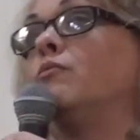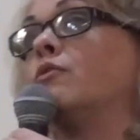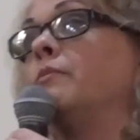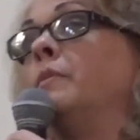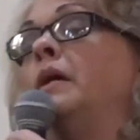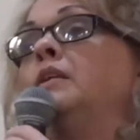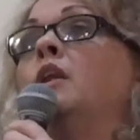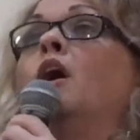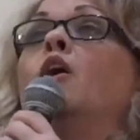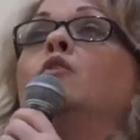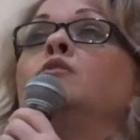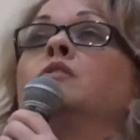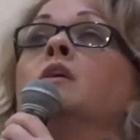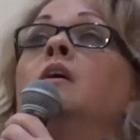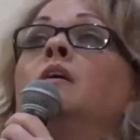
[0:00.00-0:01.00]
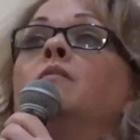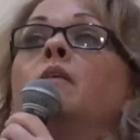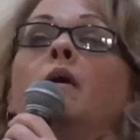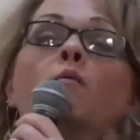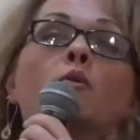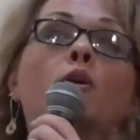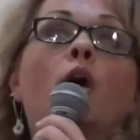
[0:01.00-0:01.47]
from my nose.
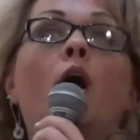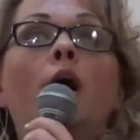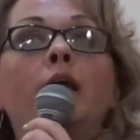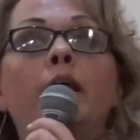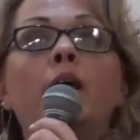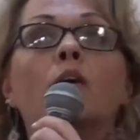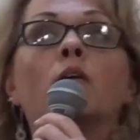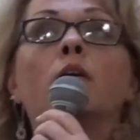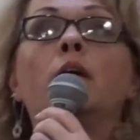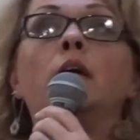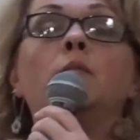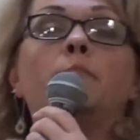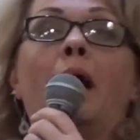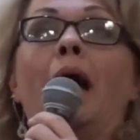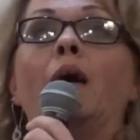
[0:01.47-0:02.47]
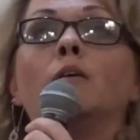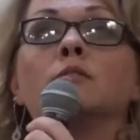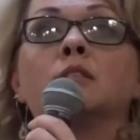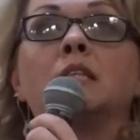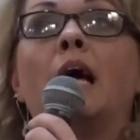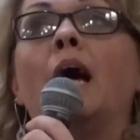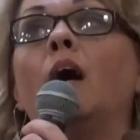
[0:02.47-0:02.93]
They were not hearing bowel
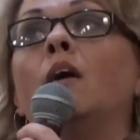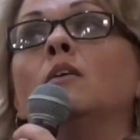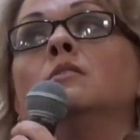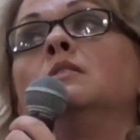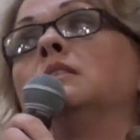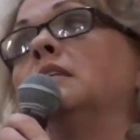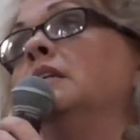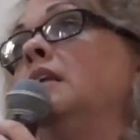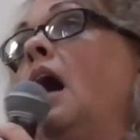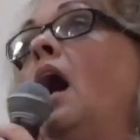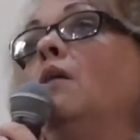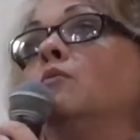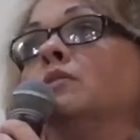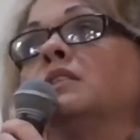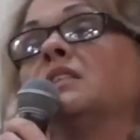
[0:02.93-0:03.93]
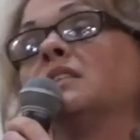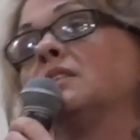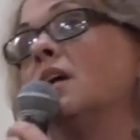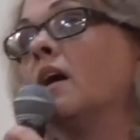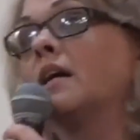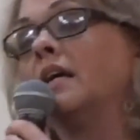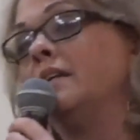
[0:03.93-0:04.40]
sounds, and I was
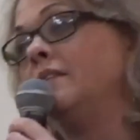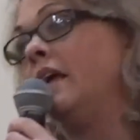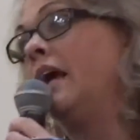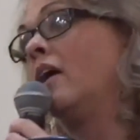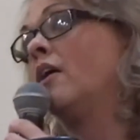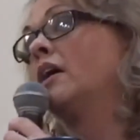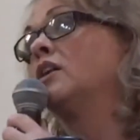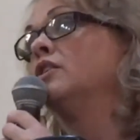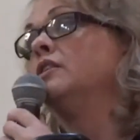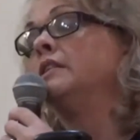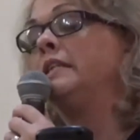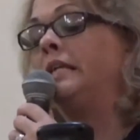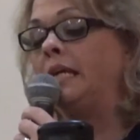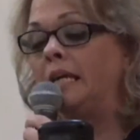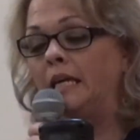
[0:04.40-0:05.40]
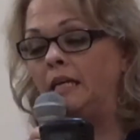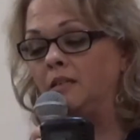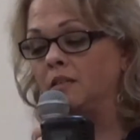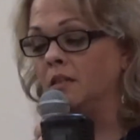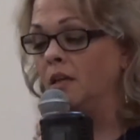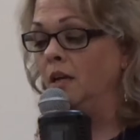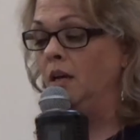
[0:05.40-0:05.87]
stuck in there. I couldn't
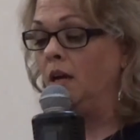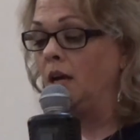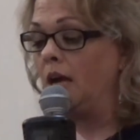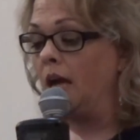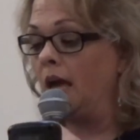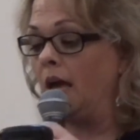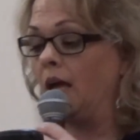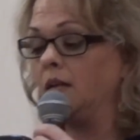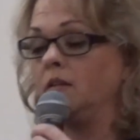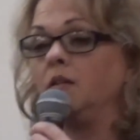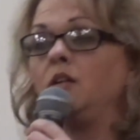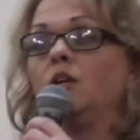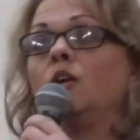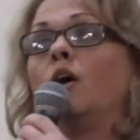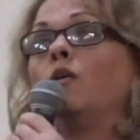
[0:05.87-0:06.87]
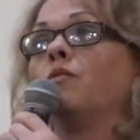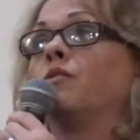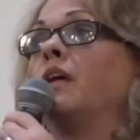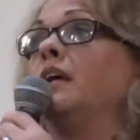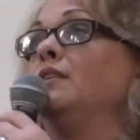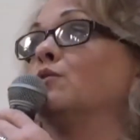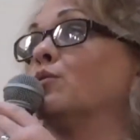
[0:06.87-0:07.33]
eat, and, you know,
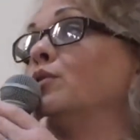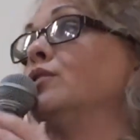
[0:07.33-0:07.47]
things were